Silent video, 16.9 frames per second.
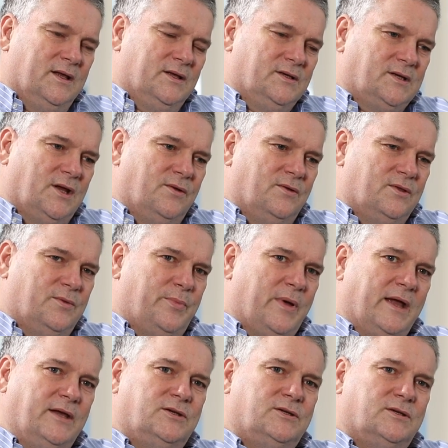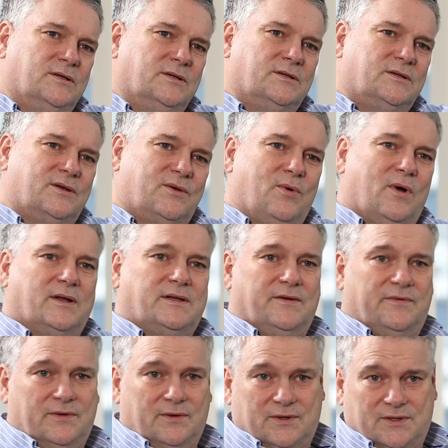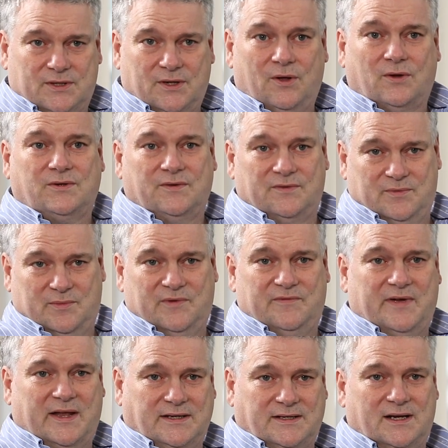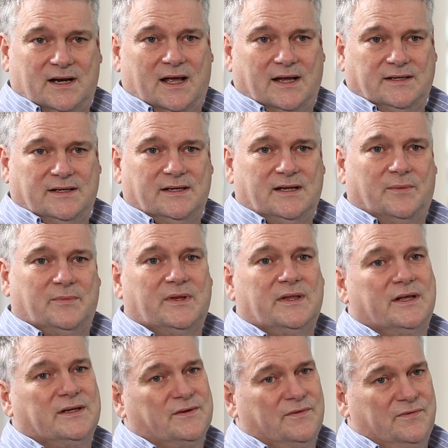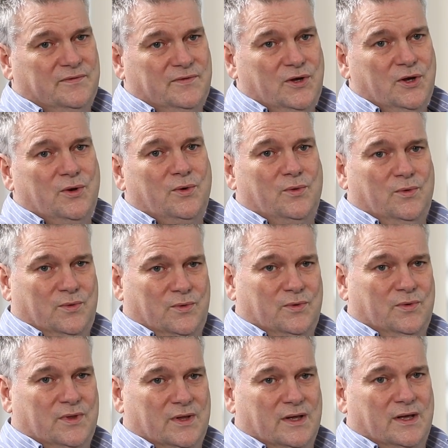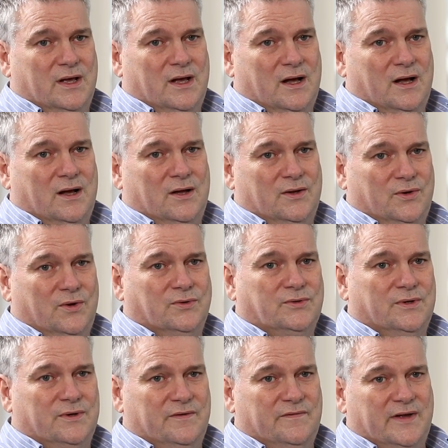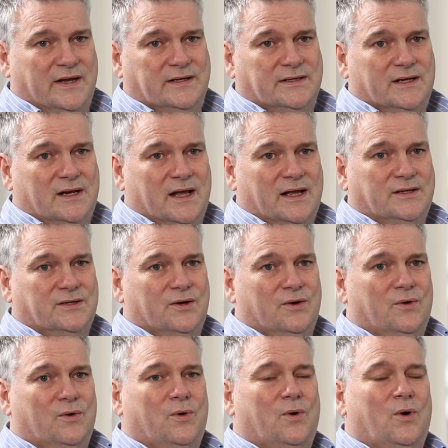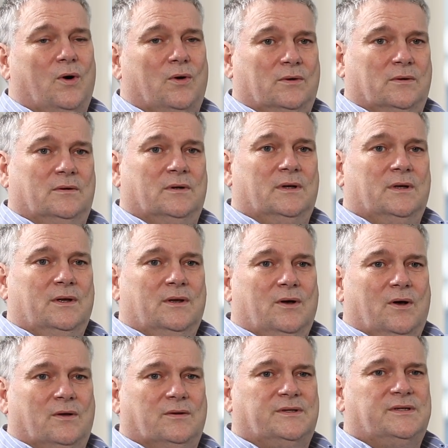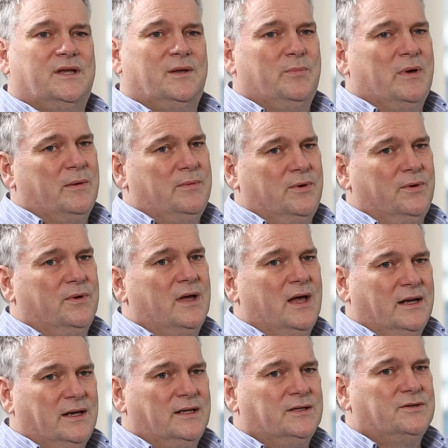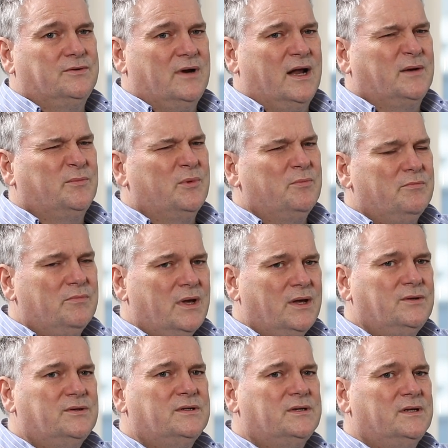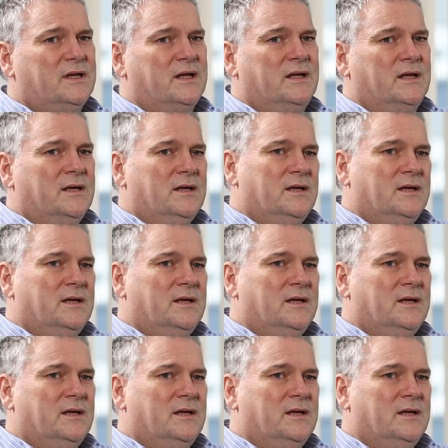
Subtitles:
So the patients are quite difficult because a lot of them are ventilated. I mean, there's a few that are not on a ventilator or on CPAP who can interact, but mostly